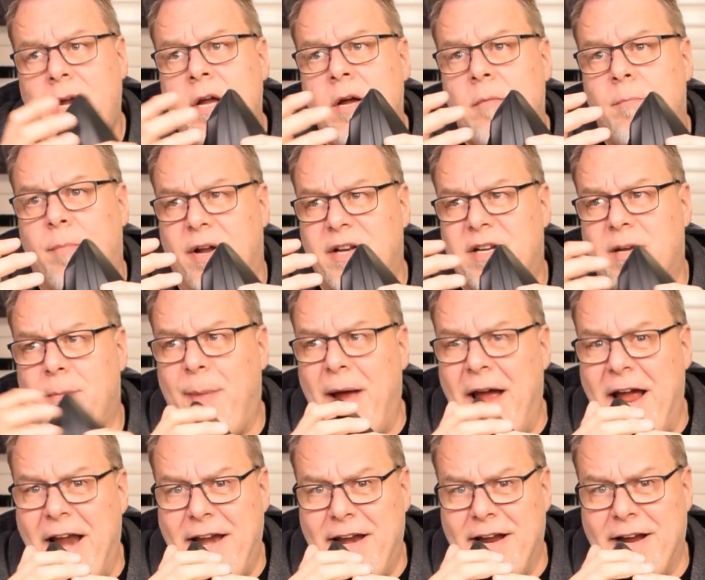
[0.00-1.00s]
but
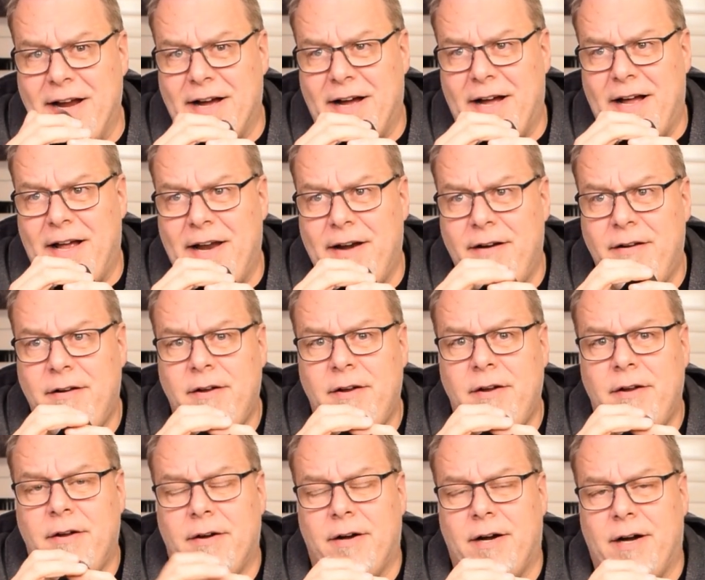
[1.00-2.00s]
depending on
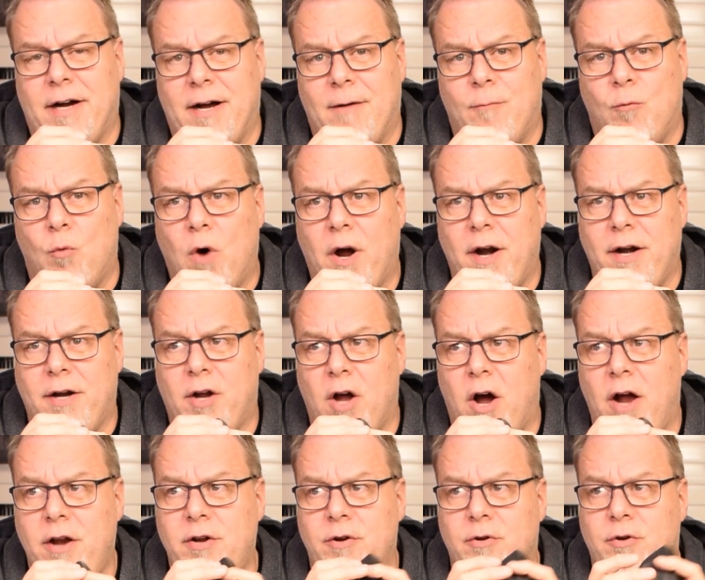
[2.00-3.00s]
what
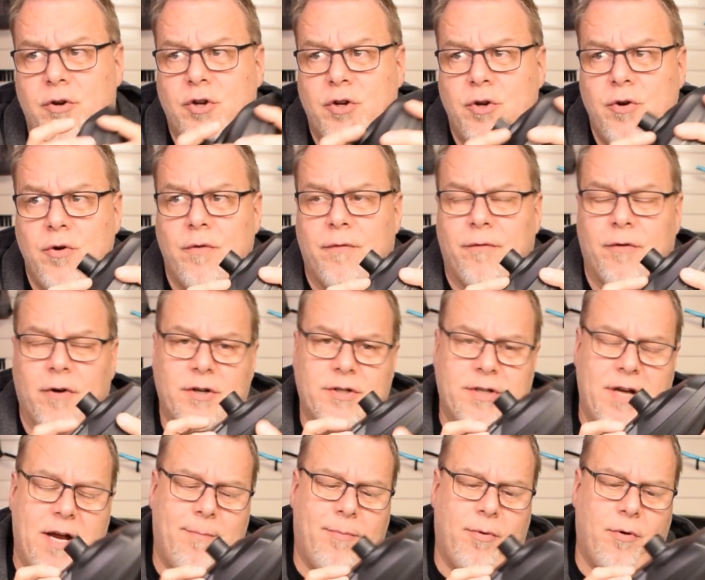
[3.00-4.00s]
gun you shoot, for
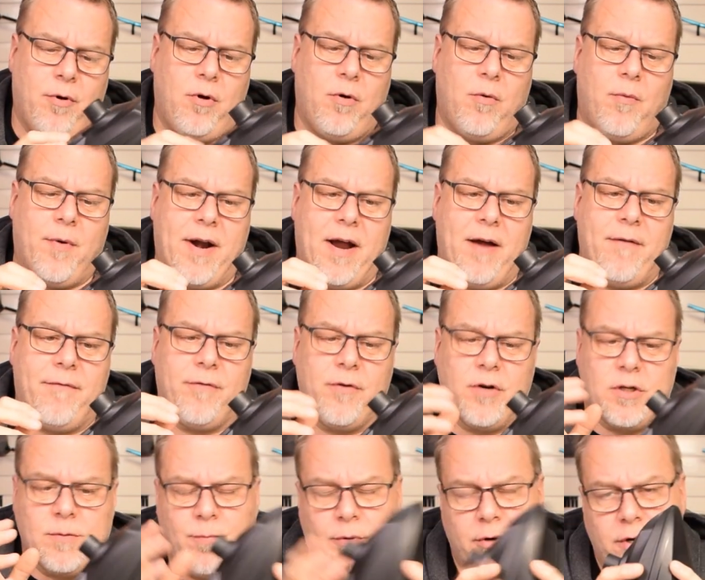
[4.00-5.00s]
example, when I
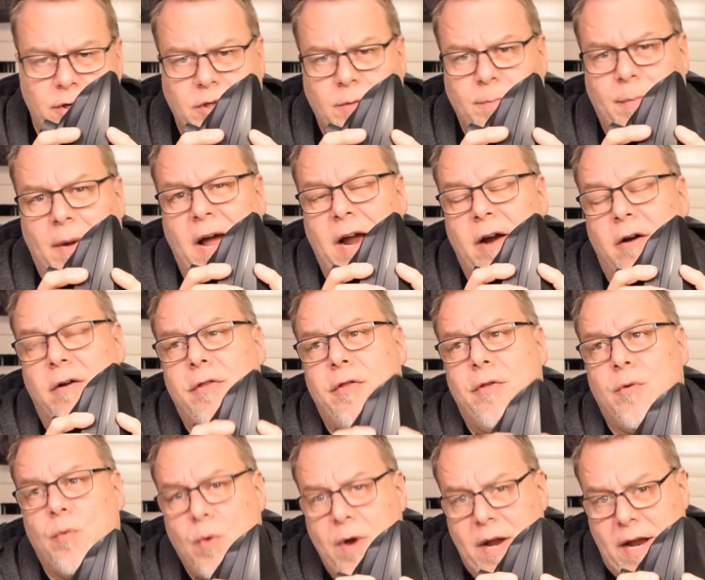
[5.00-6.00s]
first put a Spire
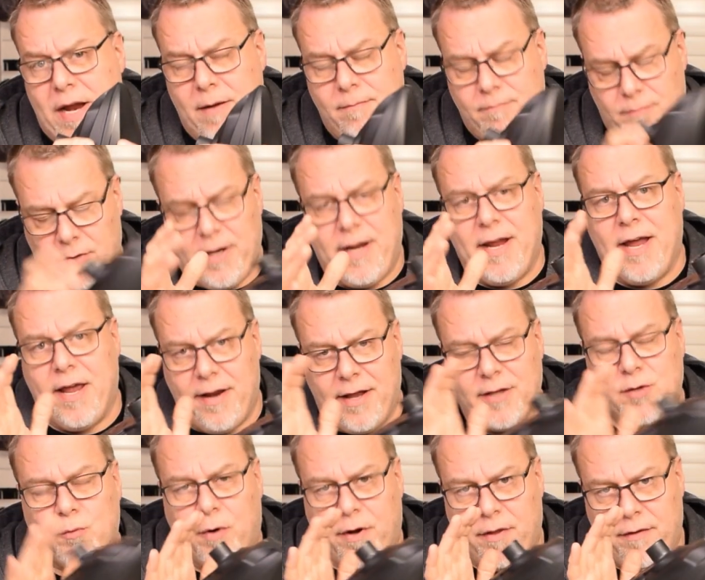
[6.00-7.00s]
3, again, that's one of the